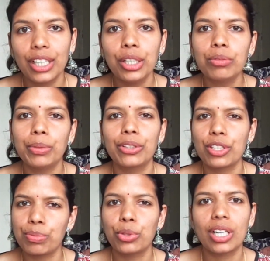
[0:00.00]
Because it's
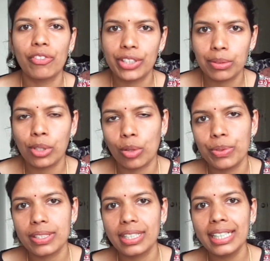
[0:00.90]
more comfortable
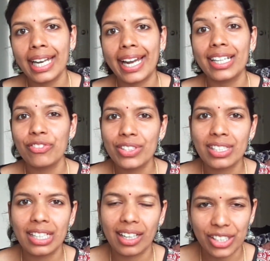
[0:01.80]
obviously, and if it's a
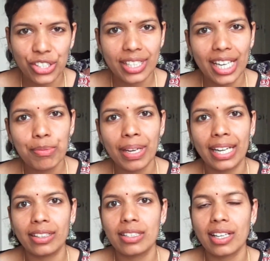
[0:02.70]
lunchtime and the
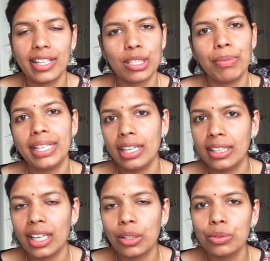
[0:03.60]
sun is beating
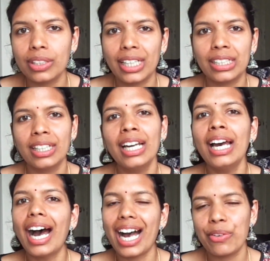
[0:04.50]
down, then
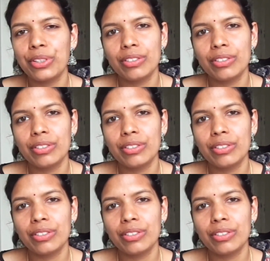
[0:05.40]
I would